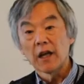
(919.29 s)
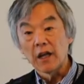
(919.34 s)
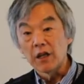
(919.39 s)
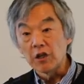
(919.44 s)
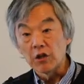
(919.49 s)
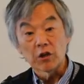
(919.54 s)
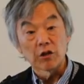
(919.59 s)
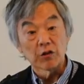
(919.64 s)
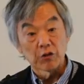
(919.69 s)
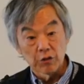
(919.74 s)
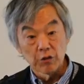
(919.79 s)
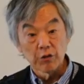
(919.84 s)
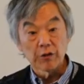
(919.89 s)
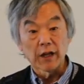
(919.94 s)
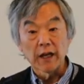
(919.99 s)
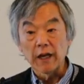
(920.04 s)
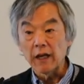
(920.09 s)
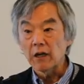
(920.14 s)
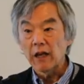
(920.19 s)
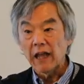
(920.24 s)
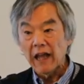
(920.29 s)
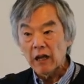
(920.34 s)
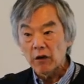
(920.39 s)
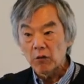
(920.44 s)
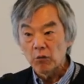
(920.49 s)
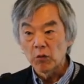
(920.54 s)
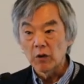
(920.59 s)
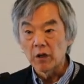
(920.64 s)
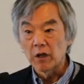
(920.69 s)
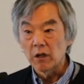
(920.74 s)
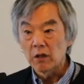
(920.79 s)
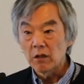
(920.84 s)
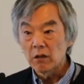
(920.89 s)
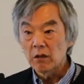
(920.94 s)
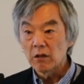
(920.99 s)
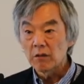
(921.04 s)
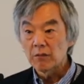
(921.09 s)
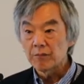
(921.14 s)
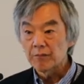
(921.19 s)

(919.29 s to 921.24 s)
And you can do that at will.